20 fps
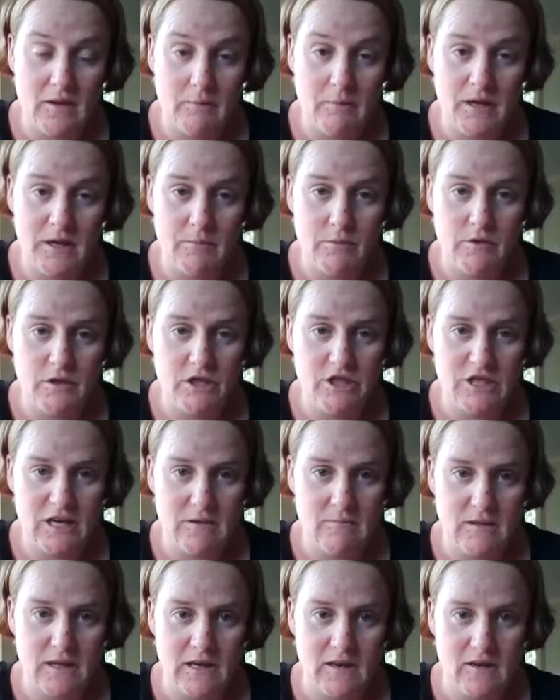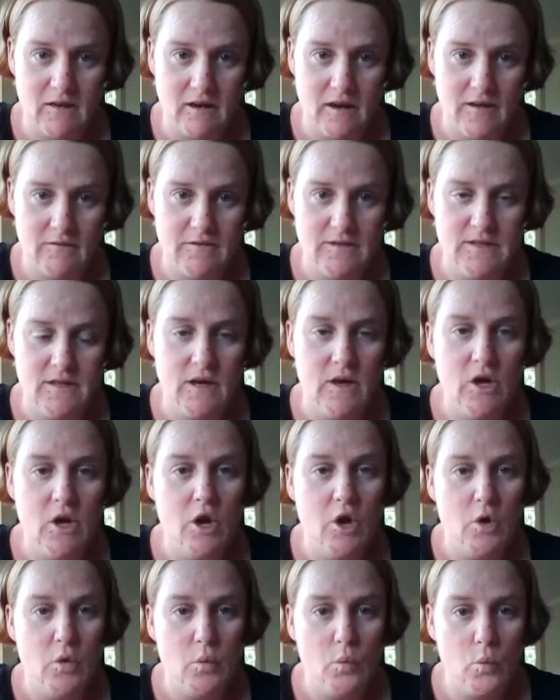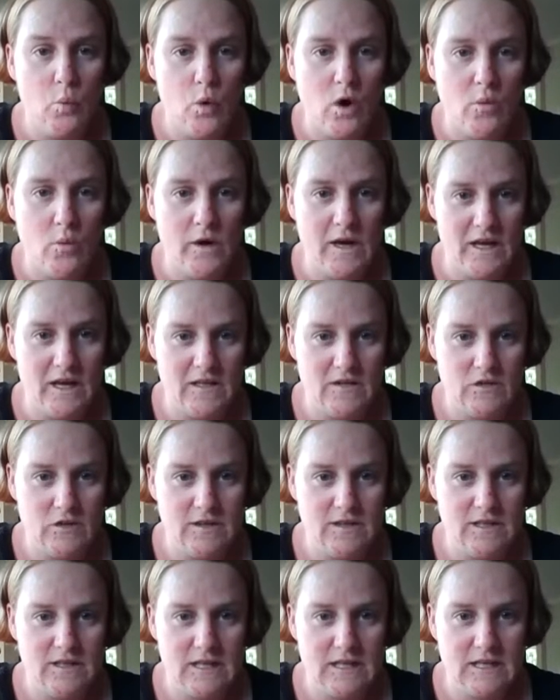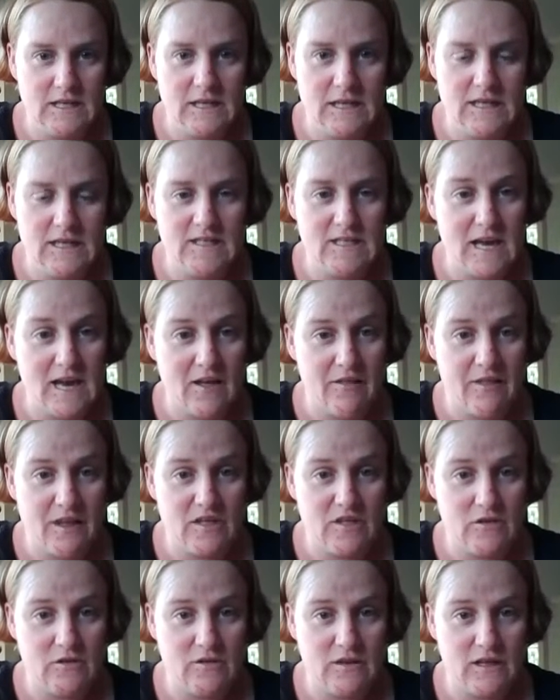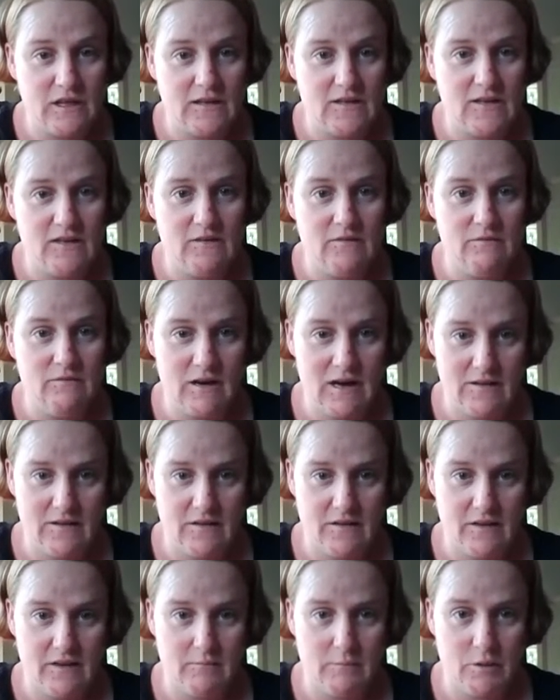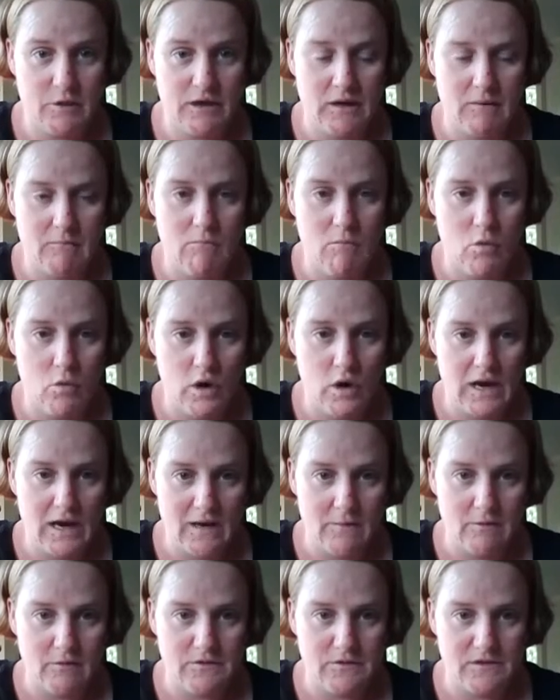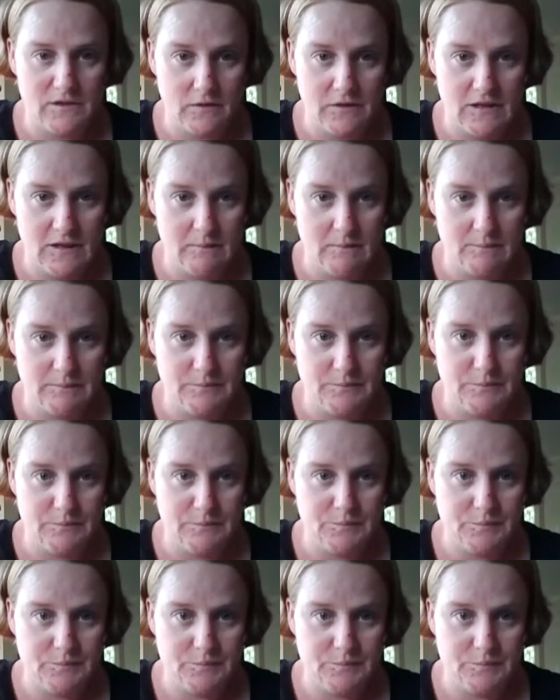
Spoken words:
young people to shape their lives, what we're interested in is how they do that, rather than putting more labels on them.